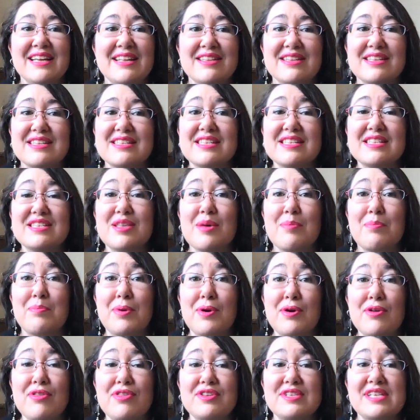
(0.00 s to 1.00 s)
This is the
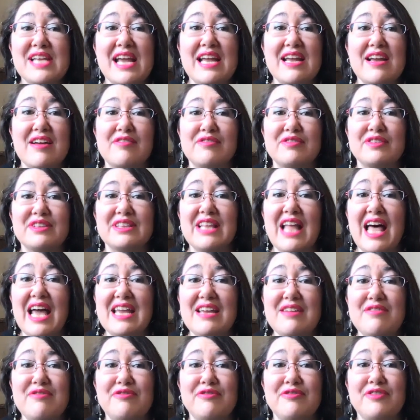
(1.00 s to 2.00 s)
birthday of
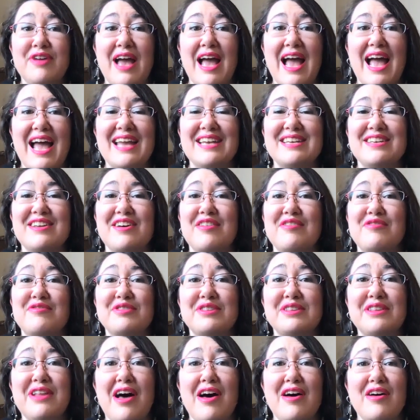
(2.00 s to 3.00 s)
life and of
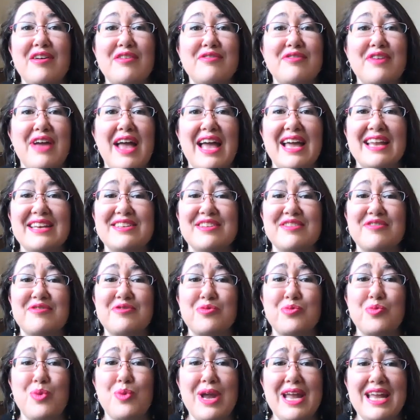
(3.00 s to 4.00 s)
love and of
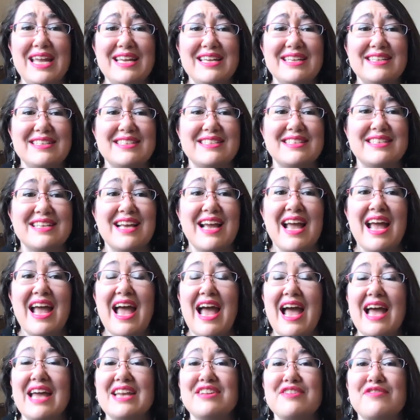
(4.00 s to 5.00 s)
wings
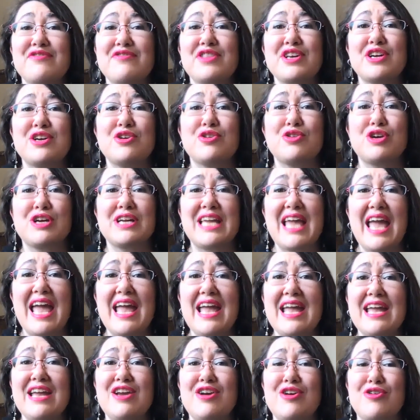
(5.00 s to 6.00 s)
and of the
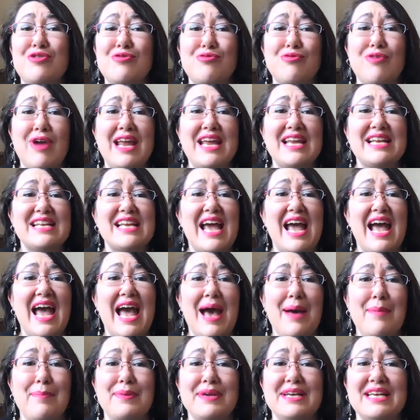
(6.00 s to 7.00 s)
gay, great
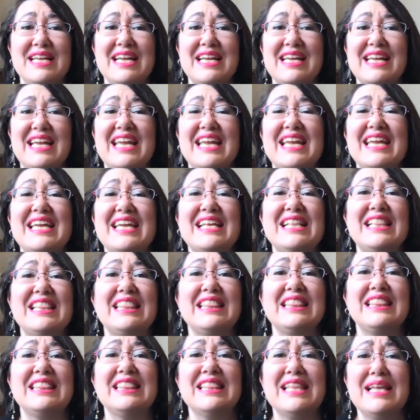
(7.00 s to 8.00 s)
happening
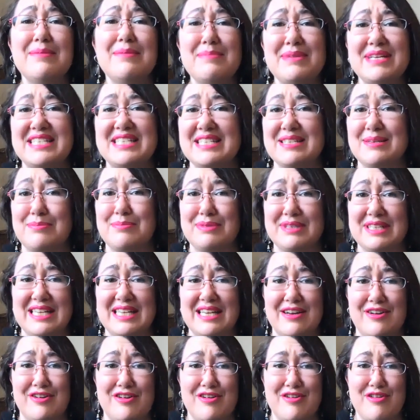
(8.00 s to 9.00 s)

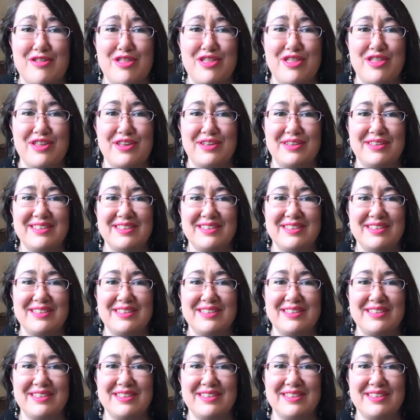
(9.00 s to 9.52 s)
illimitably earth.